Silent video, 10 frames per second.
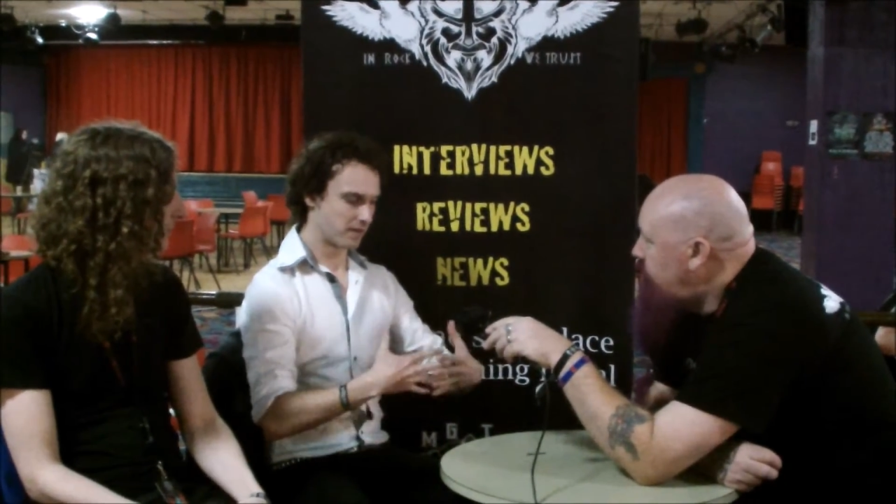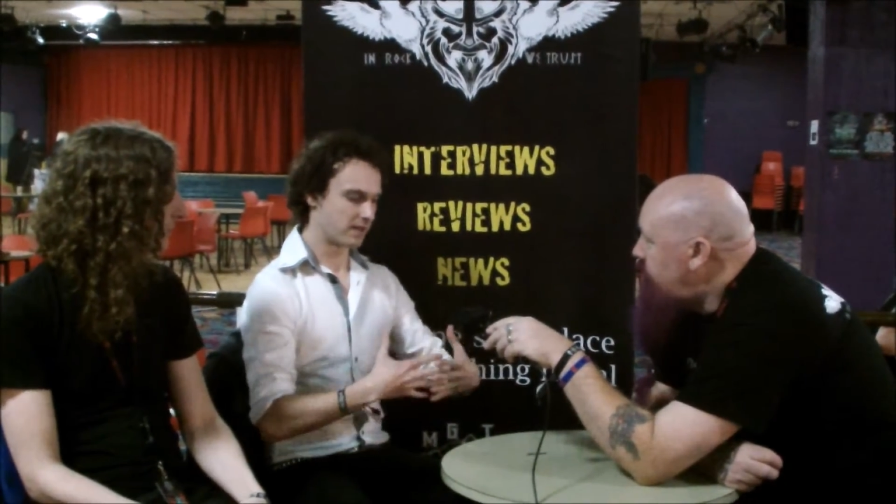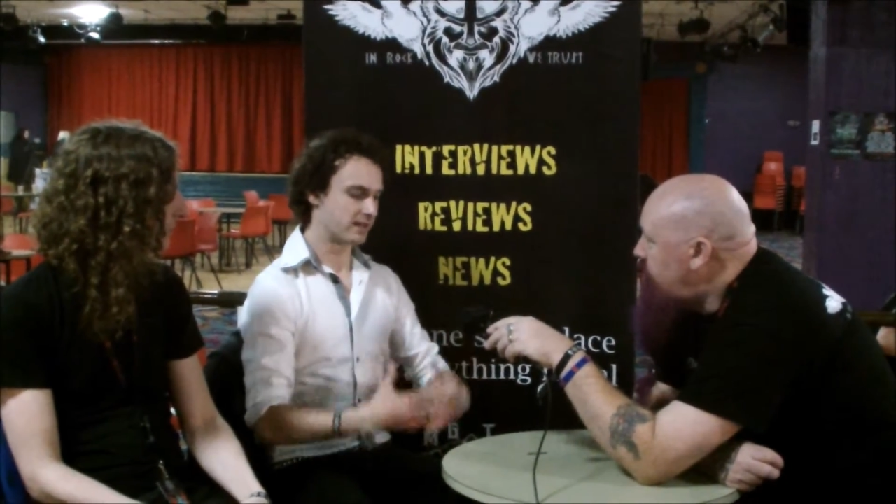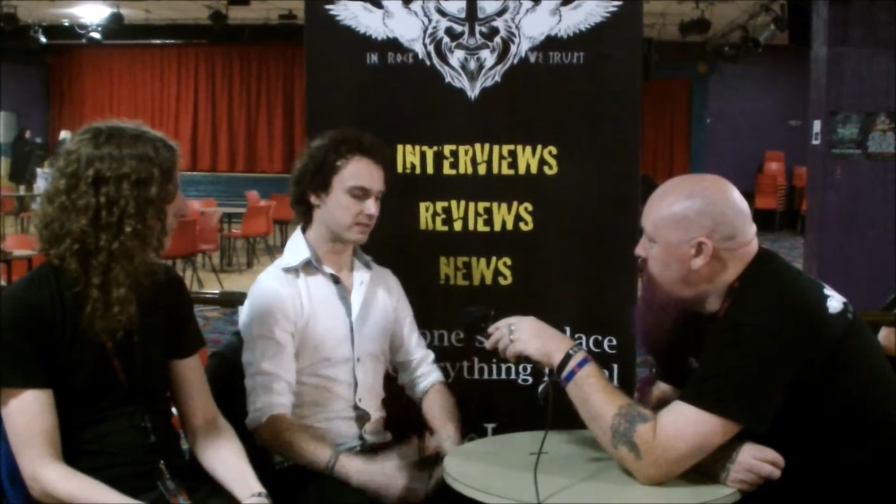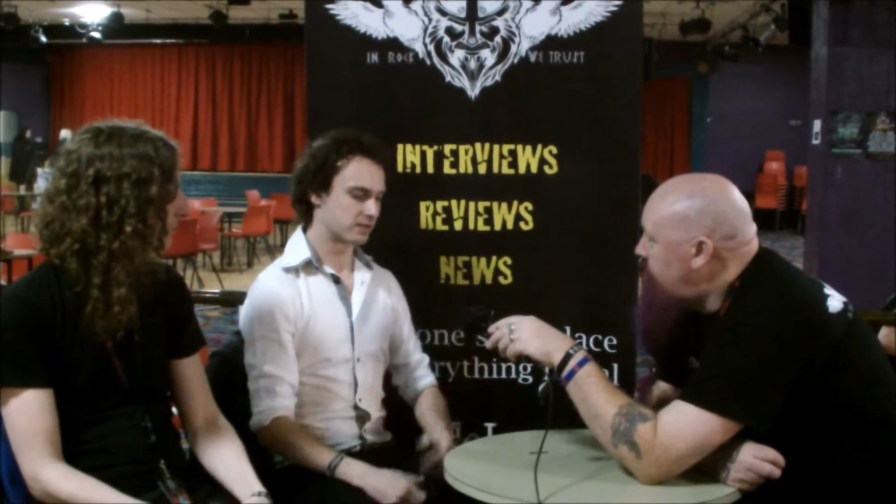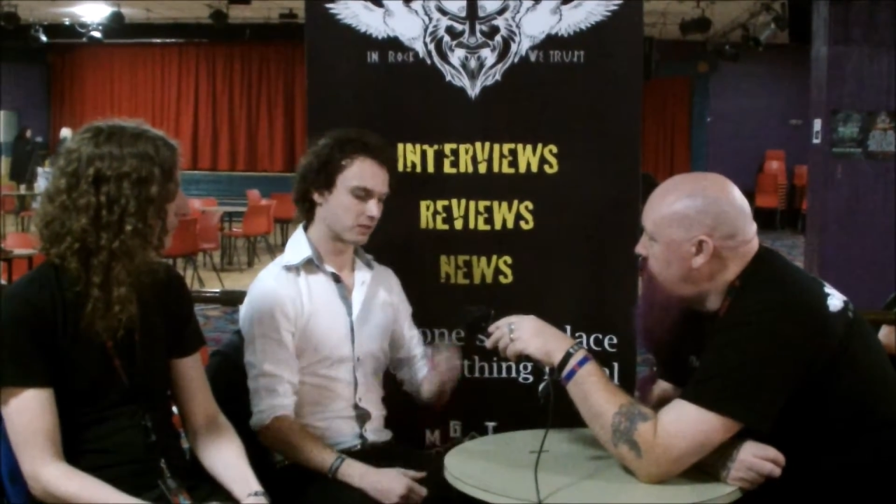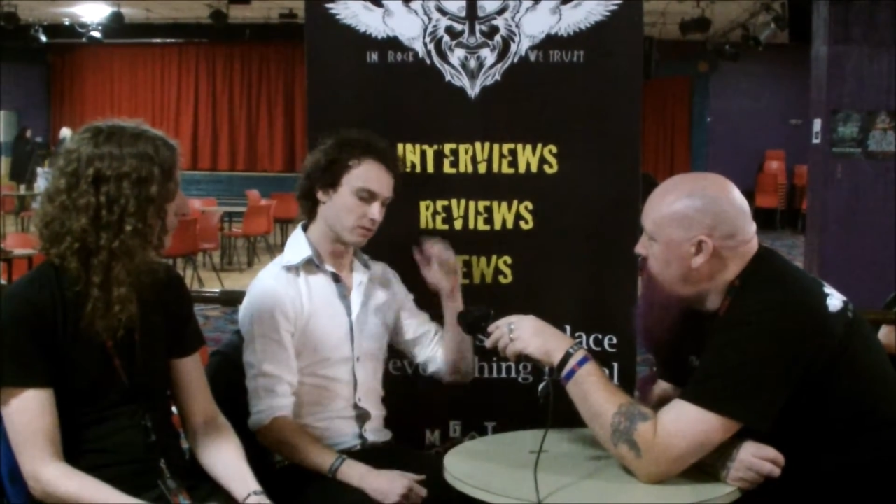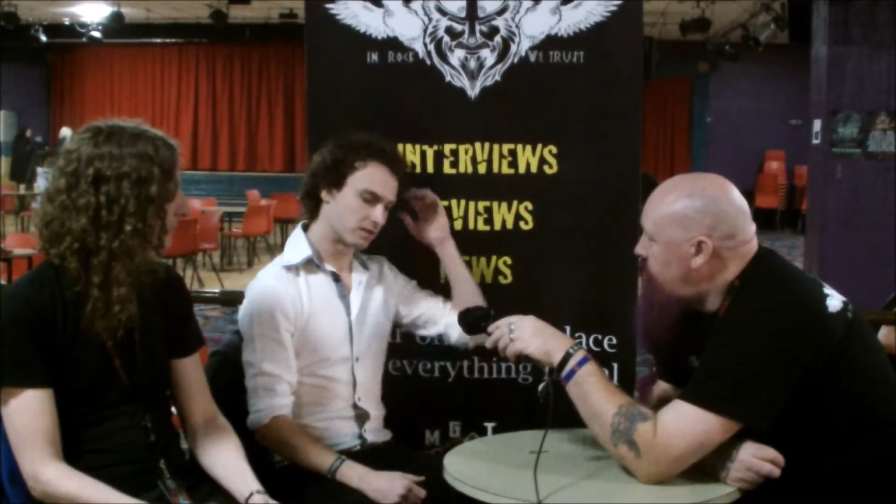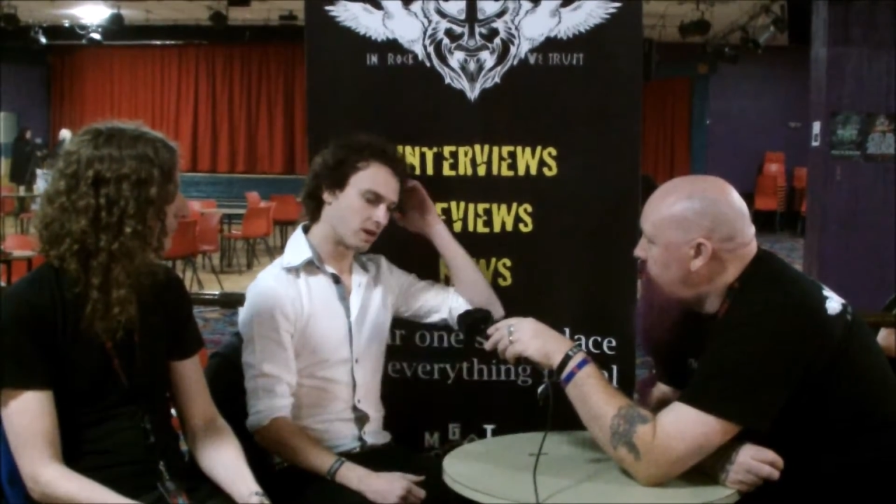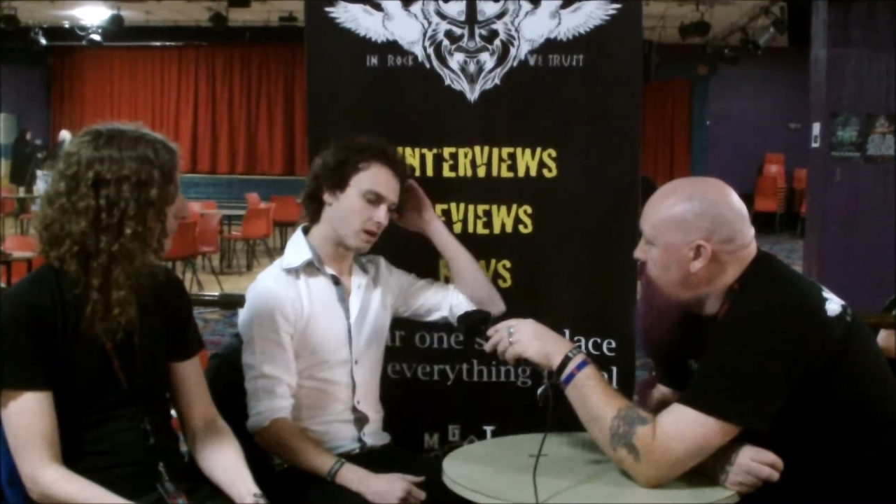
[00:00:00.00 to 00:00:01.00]
it's on
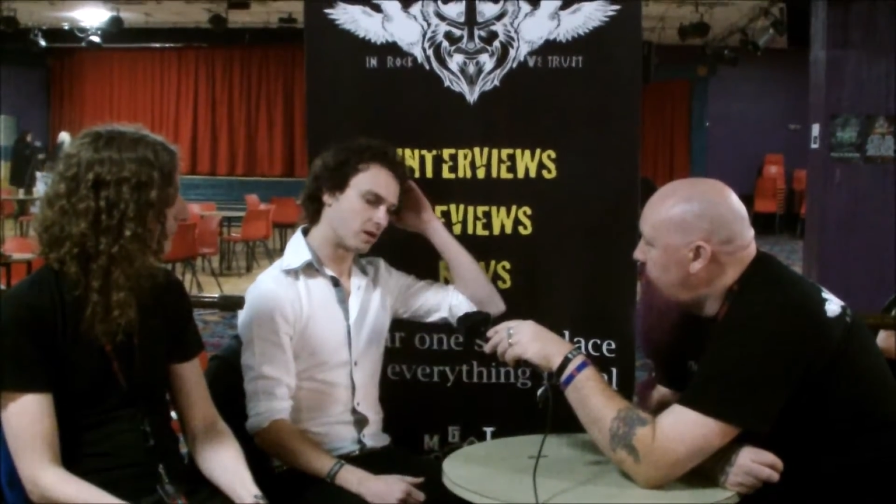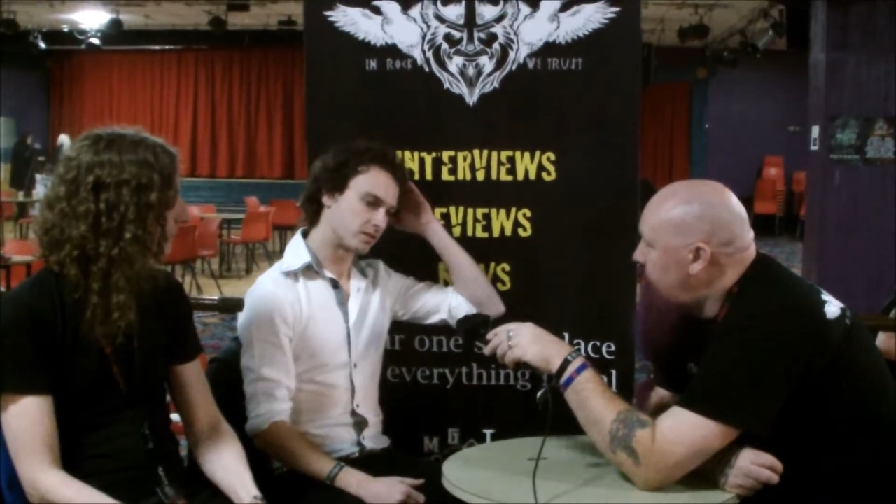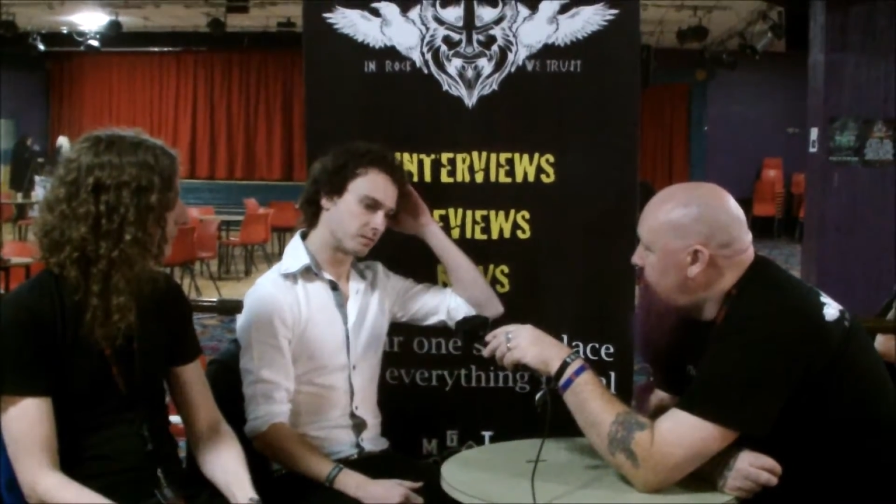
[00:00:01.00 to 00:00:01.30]
the cards,